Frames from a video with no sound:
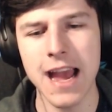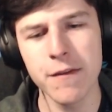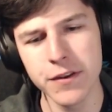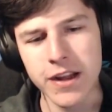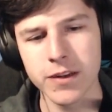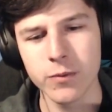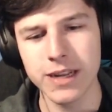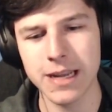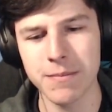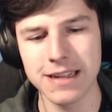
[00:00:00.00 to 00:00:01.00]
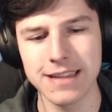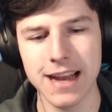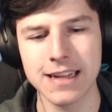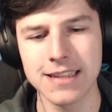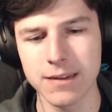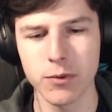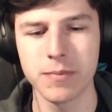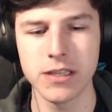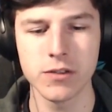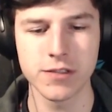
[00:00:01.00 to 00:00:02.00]
I have another weak in my deck that will
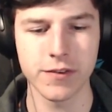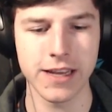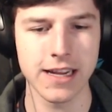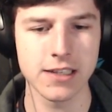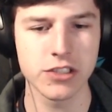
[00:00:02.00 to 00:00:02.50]
be useful here.